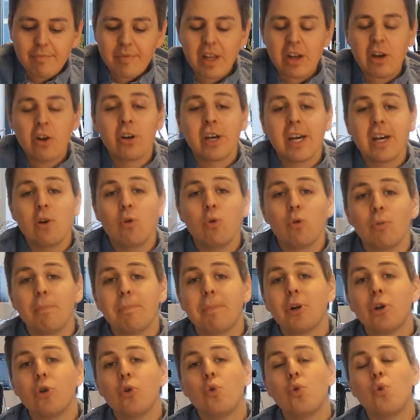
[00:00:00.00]
Okay, cool,
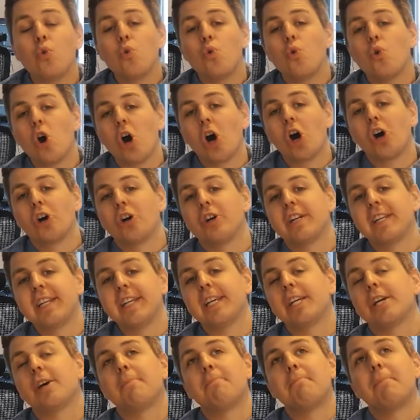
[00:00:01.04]
but who are the
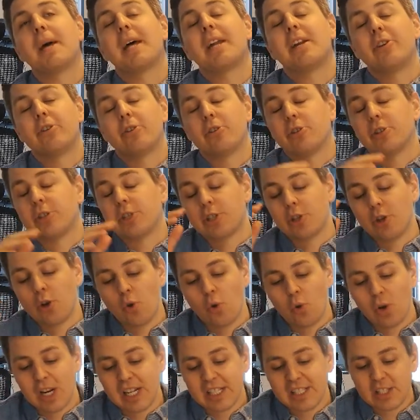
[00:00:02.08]
competitors? So
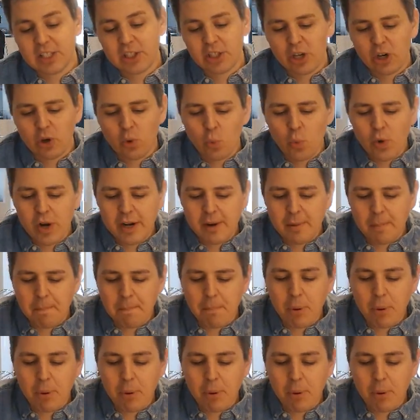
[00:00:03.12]
let's start with